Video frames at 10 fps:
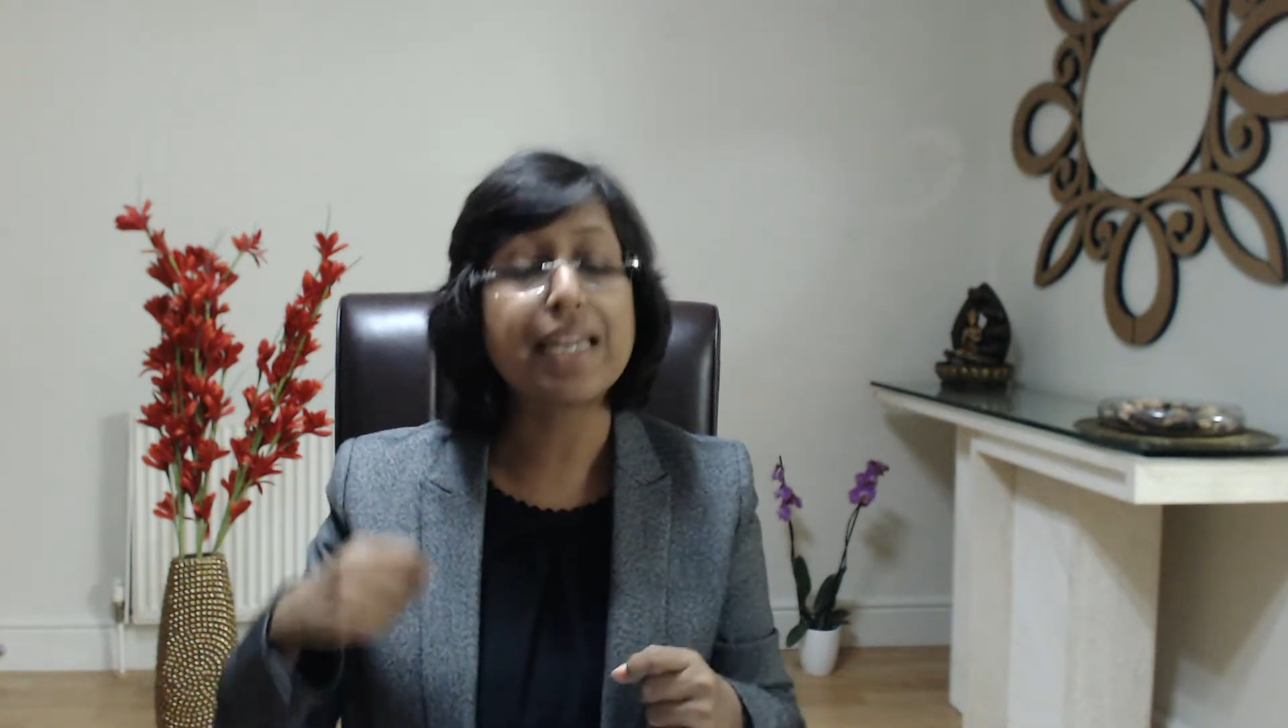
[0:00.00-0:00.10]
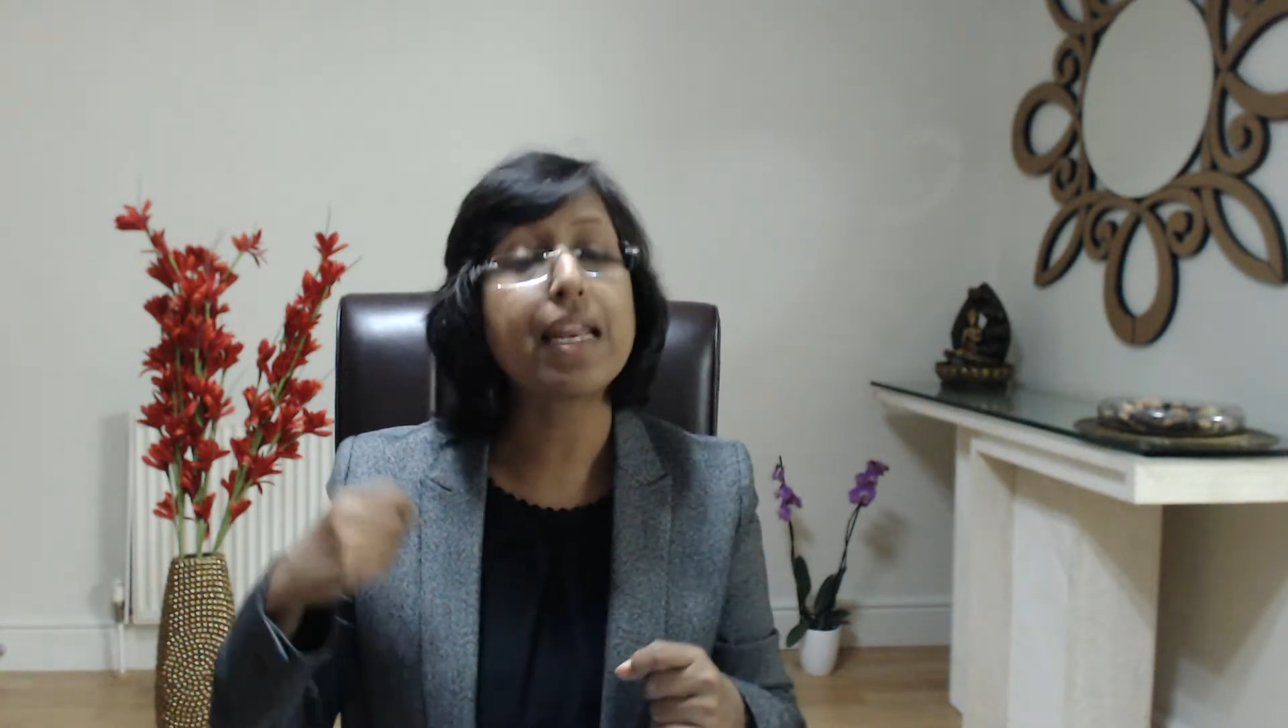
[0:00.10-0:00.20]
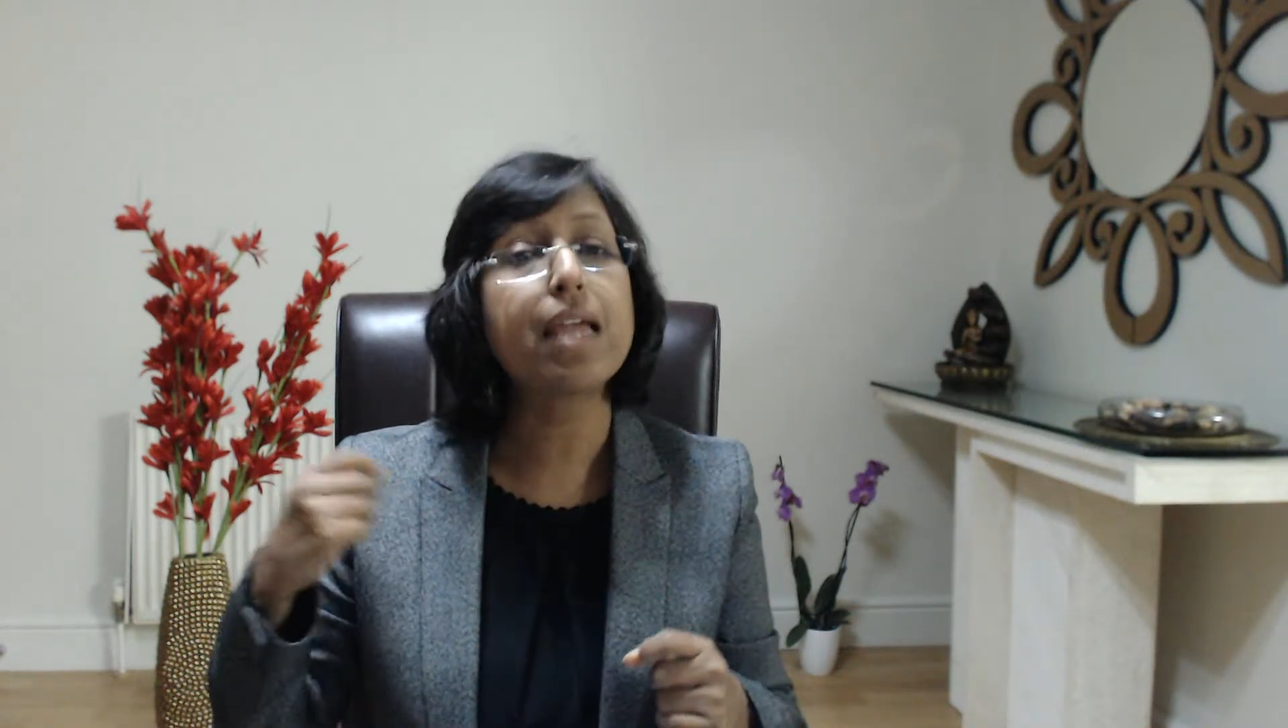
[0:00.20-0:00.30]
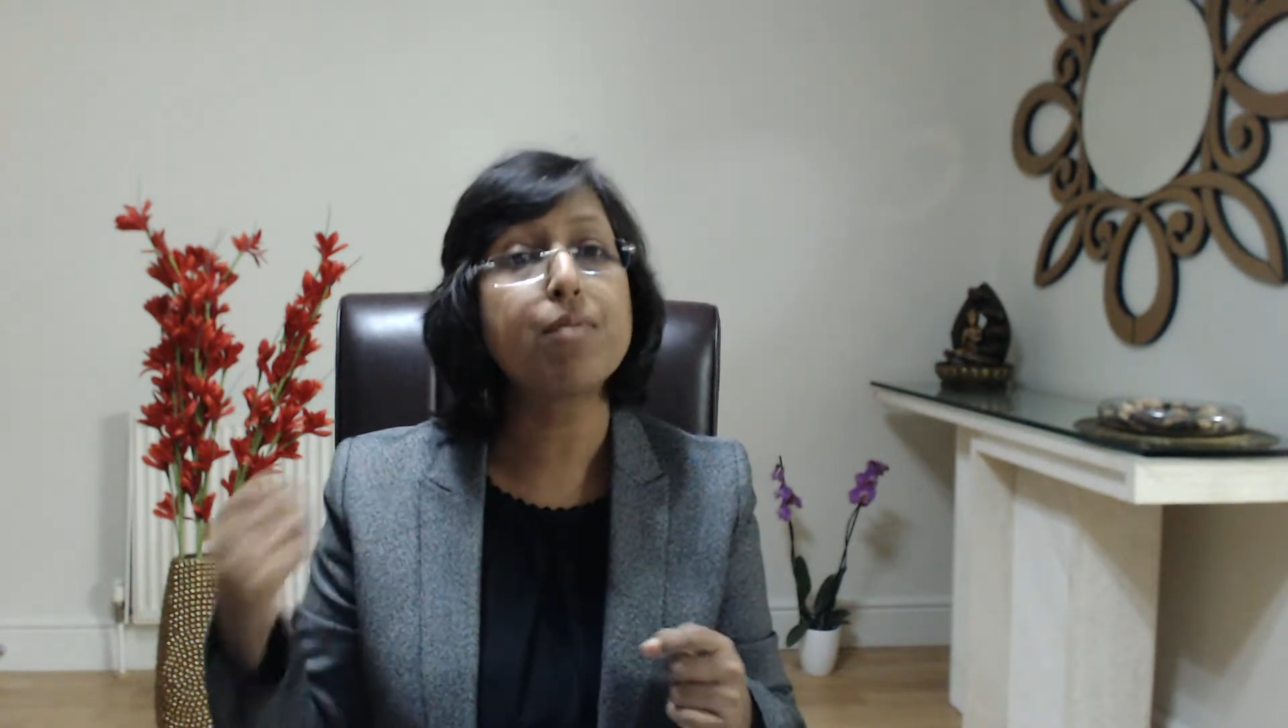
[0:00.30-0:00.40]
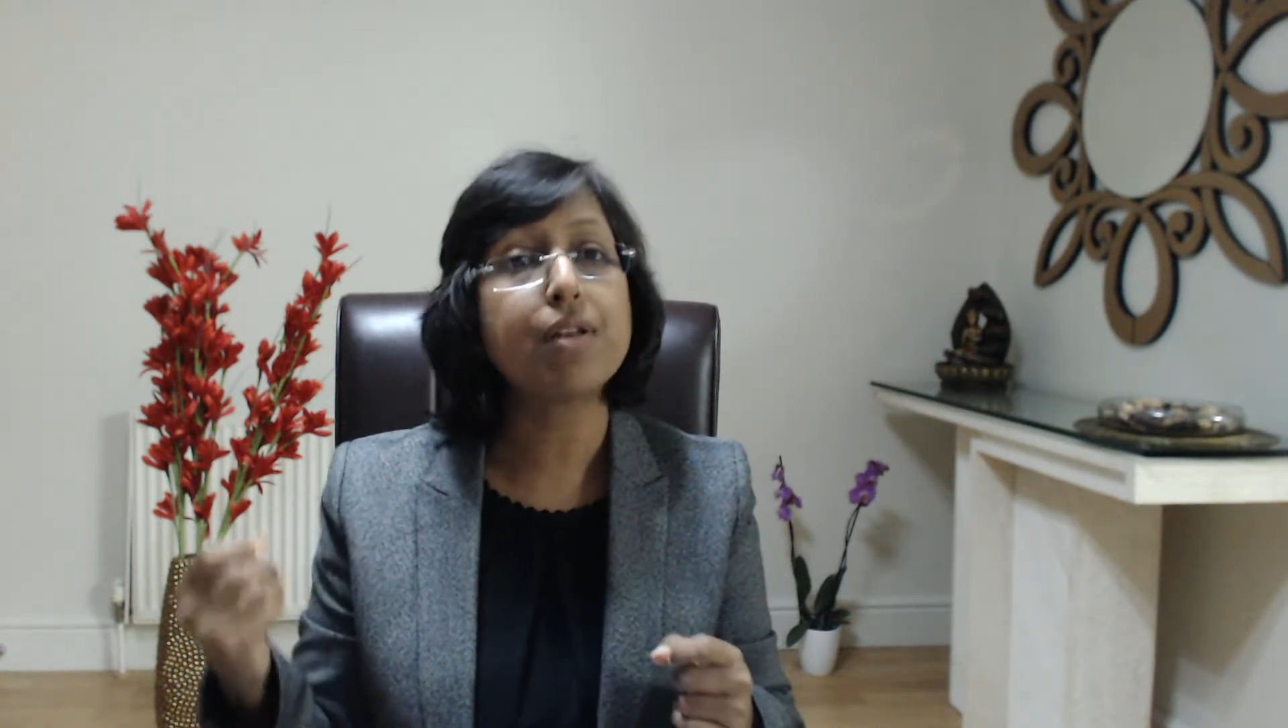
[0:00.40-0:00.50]

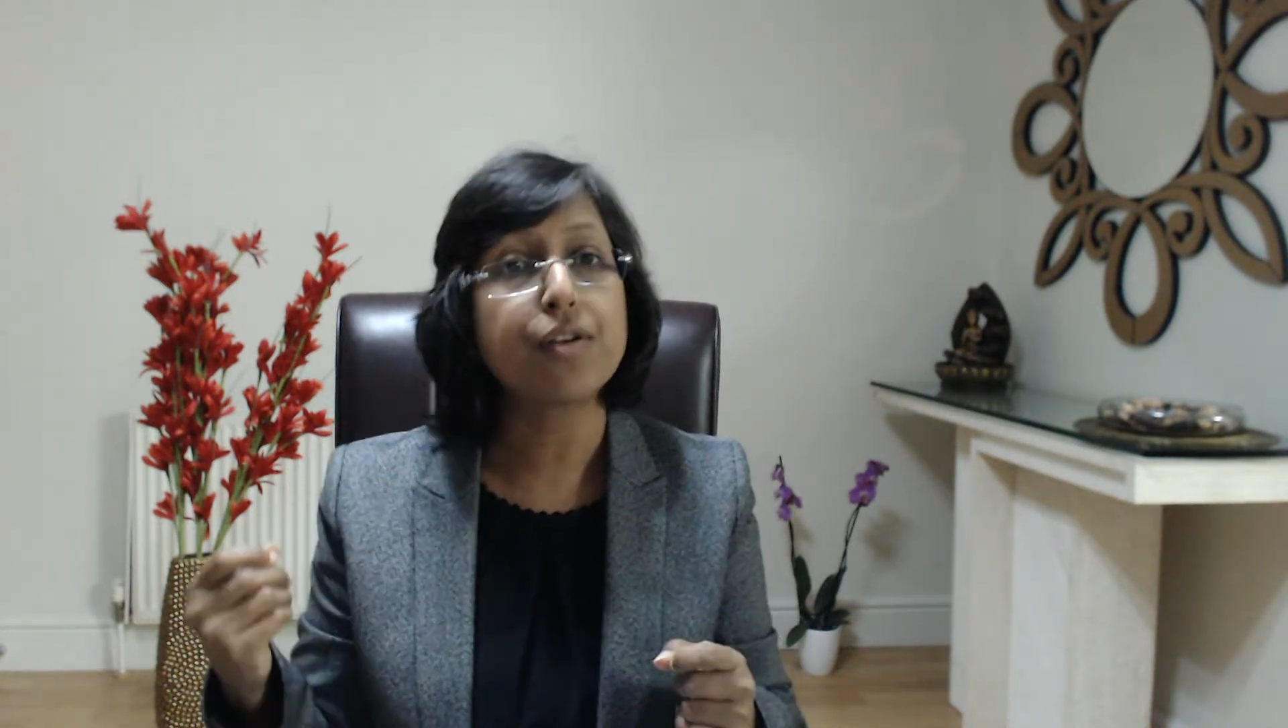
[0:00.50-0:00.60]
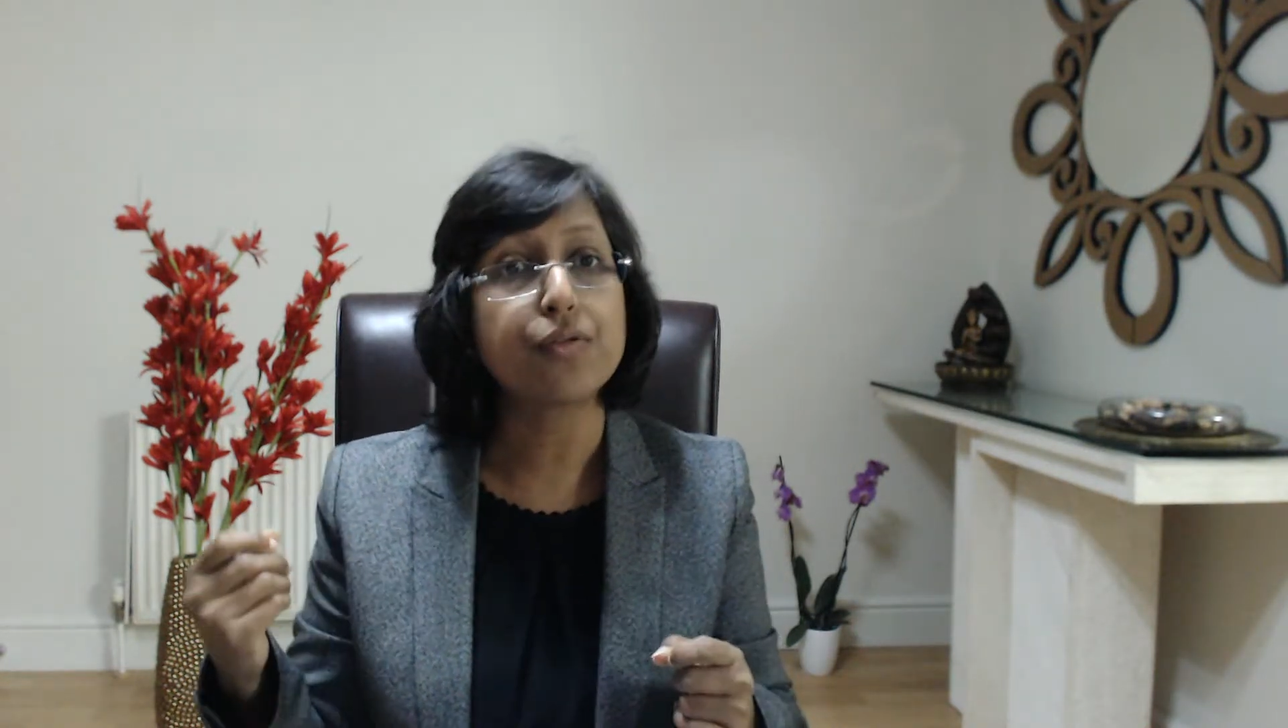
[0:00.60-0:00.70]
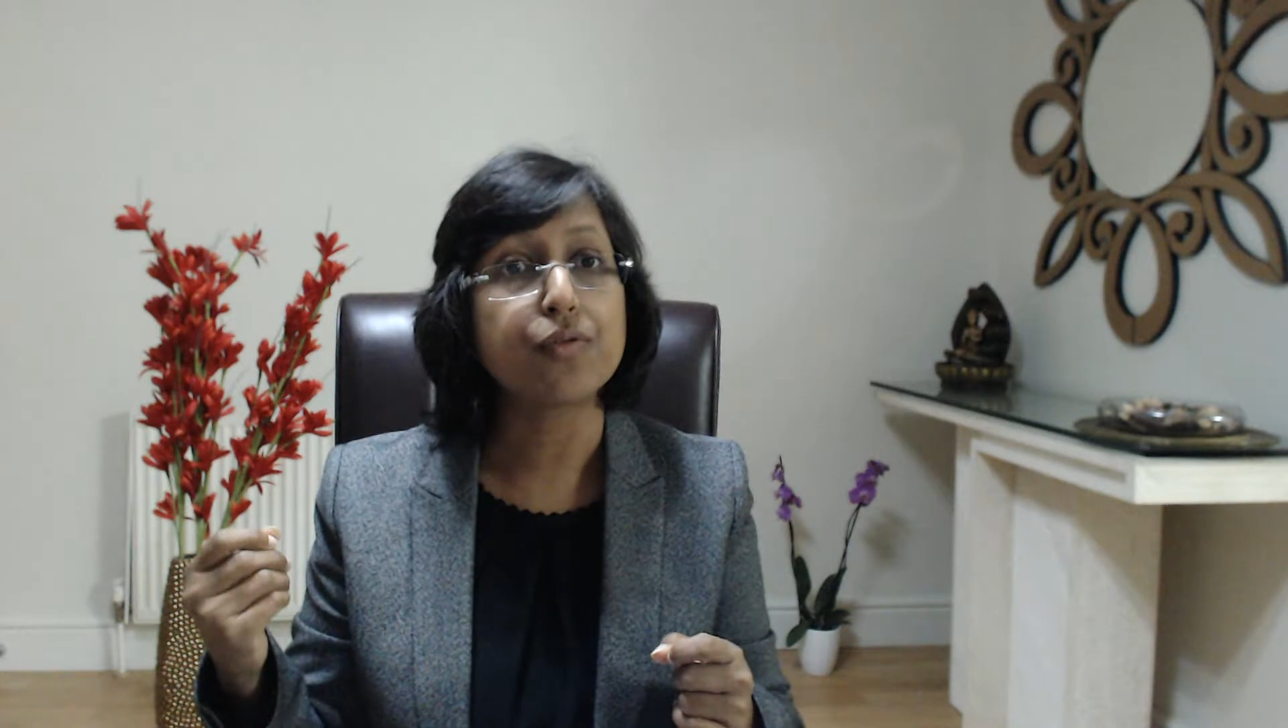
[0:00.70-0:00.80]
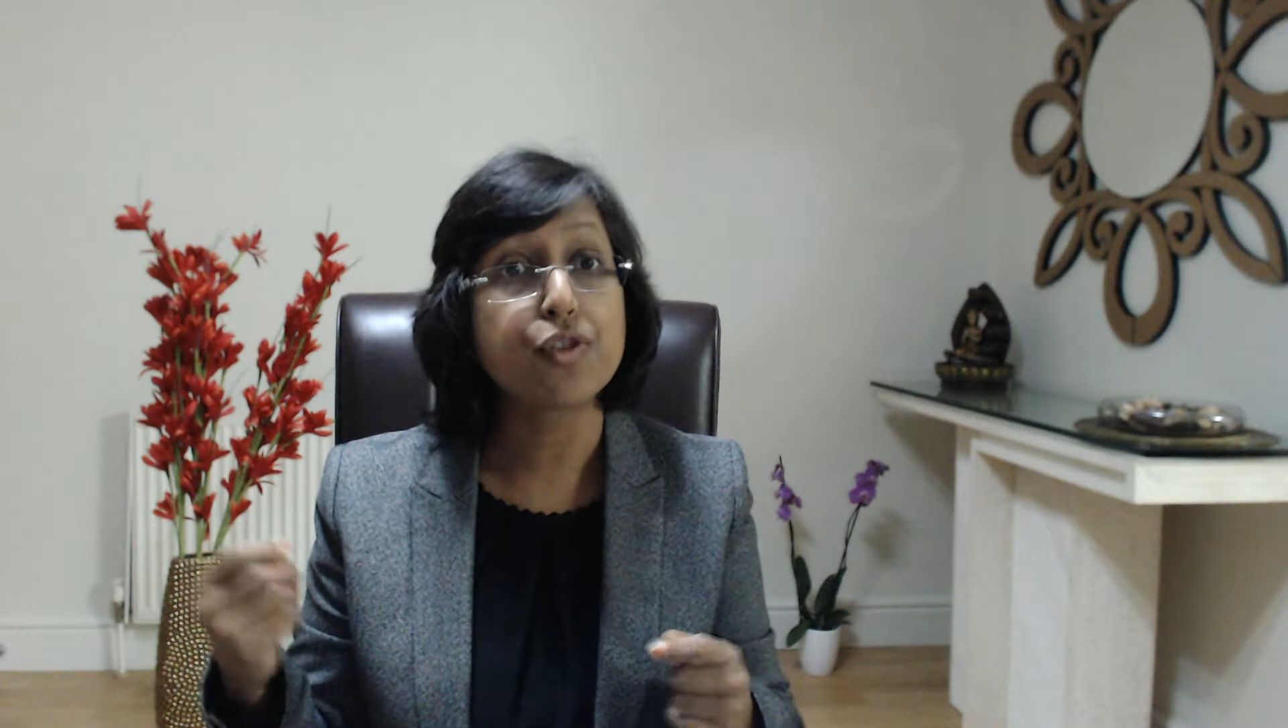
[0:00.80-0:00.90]
enable you